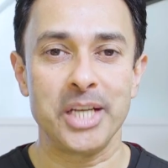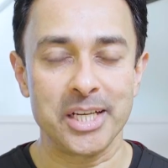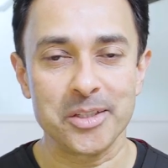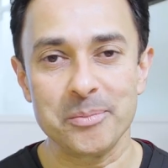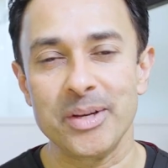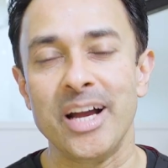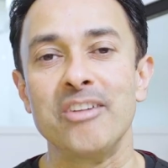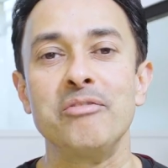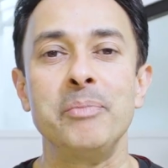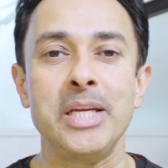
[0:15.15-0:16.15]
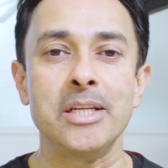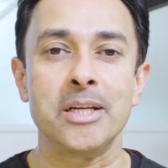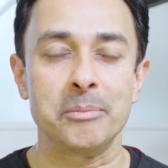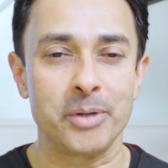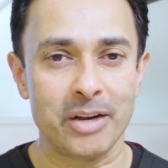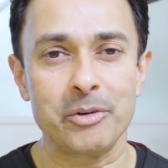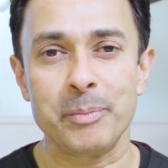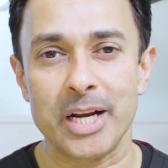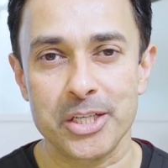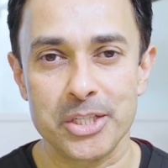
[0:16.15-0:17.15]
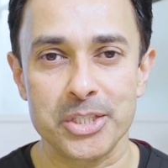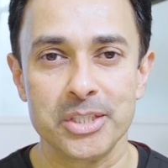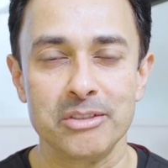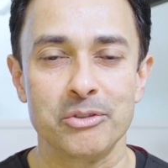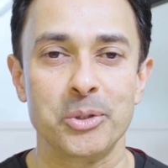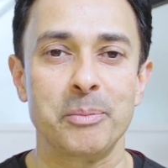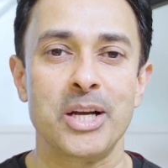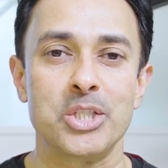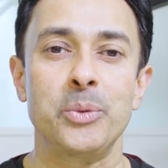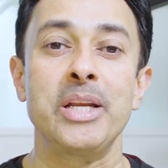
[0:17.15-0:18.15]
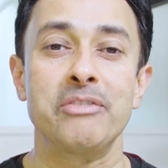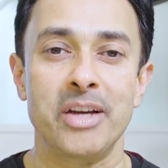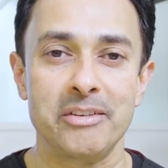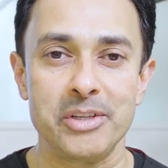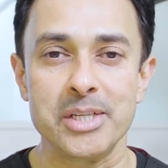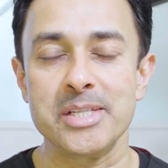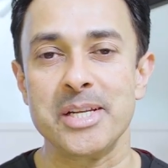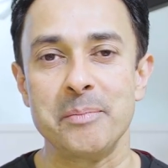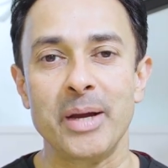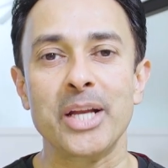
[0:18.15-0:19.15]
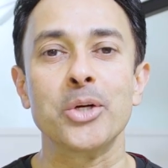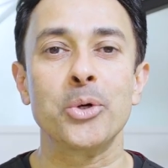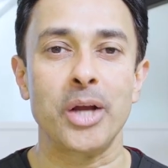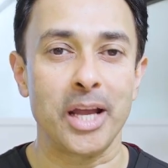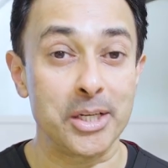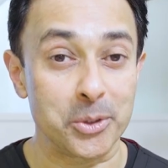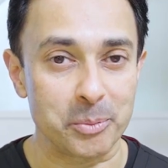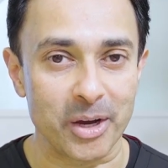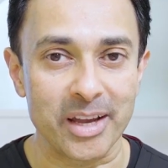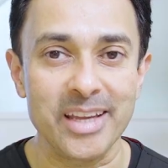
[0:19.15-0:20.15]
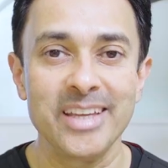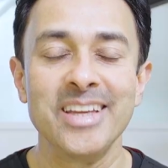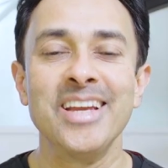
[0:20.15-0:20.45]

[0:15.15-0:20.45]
Jacob. I've been a private practitioner for the past 25 years in Bangalore and Dubai.